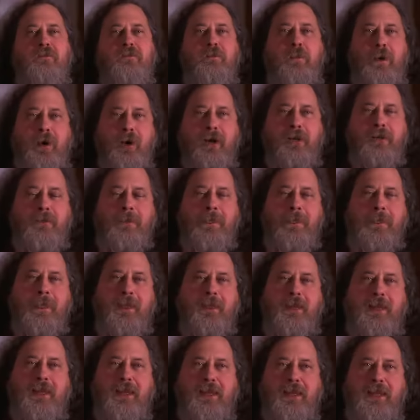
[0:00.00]
But
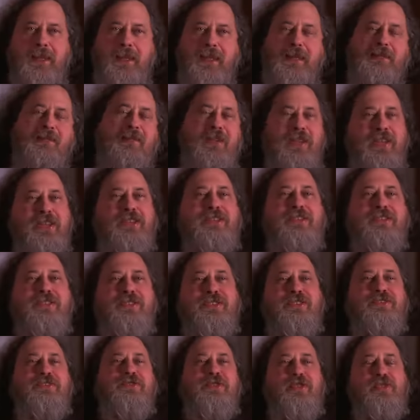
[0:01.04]
if he
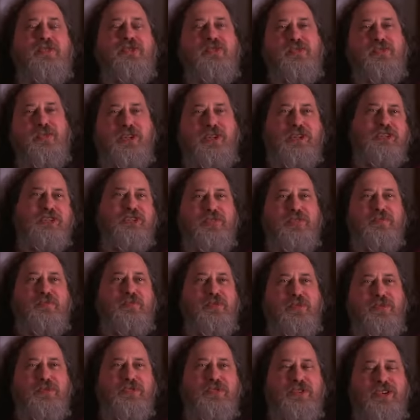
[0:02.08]
controls what his
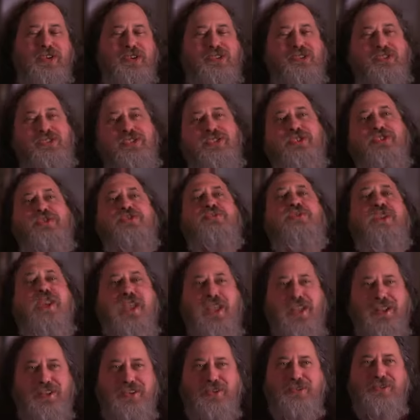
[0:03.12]
computer does, you
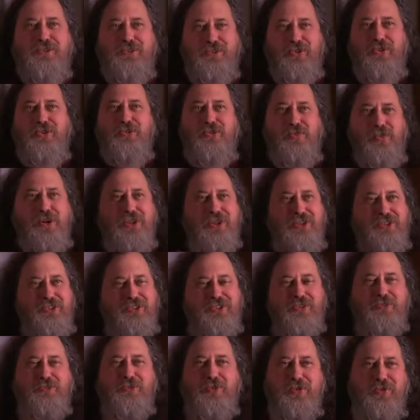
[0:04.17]
can't control what his
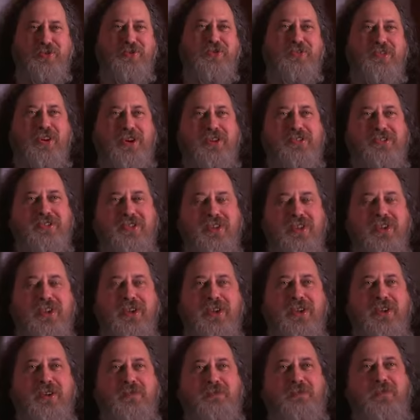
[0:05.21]
computer does.
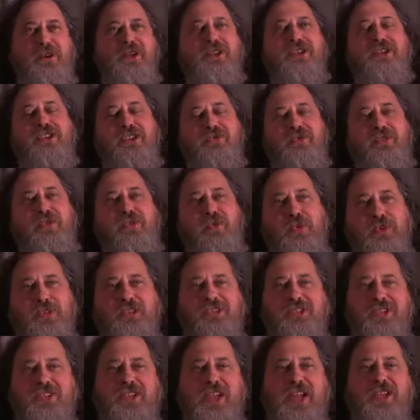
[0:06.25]
But it's even
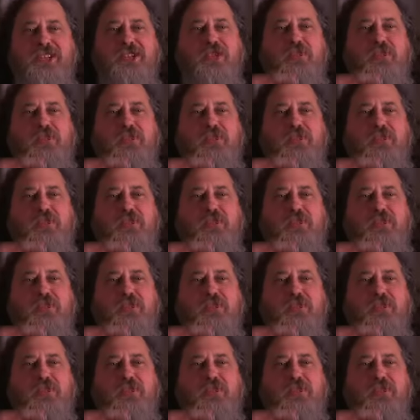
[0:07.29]
worse than that.